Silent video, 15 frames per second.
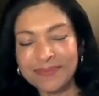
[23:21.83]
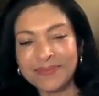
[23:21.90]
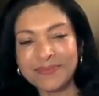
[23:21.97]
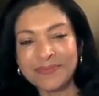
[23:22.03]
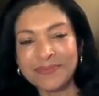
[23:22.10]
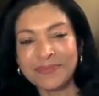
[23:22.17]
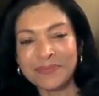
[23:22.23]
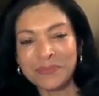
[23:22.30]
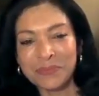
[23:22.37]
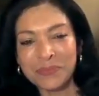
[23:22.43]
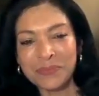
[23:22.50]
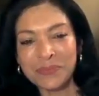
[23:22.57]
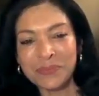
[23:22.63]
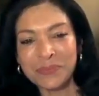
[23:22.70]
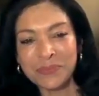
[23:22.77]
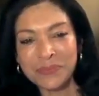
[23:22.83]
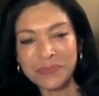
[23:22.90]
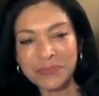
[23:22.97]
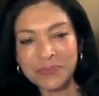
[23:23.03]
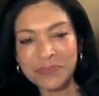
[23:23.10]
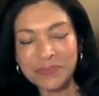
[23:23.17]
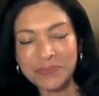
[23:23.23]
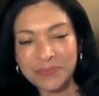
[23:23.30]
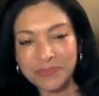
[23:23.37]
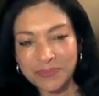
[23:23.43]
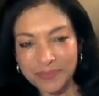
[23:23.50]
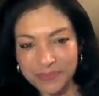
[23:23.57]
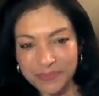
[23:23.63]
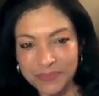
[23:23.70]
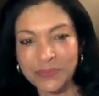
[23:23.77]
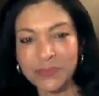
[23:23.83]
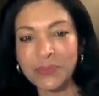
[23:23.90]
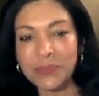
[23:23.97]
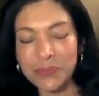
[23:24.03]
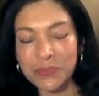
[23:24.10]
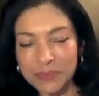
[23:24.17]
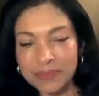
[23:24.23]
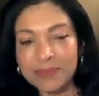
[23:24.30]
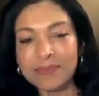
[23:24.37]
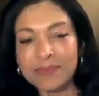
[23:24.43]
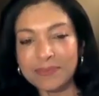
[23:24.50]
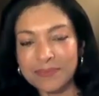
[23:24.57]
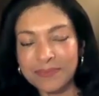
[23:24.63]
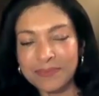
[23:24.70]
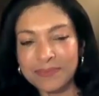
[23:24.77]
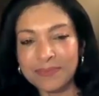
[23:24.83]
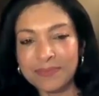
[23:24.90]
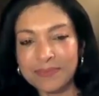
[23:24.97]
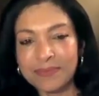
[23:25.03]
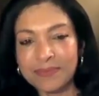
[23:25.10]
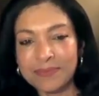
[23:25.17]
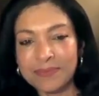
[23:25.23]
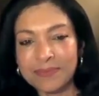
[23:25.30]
The person shown says nothing.